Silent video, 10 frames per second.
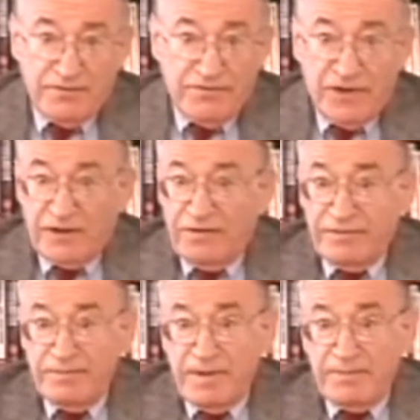In fact, I
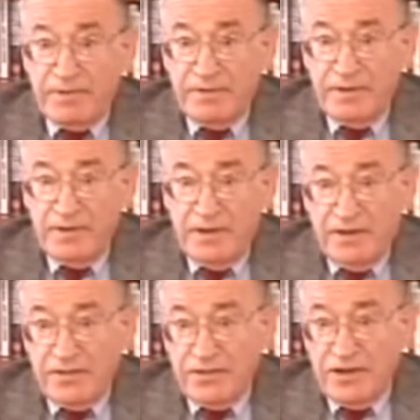remember
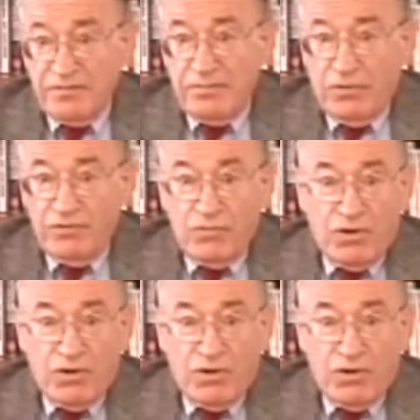as a young boy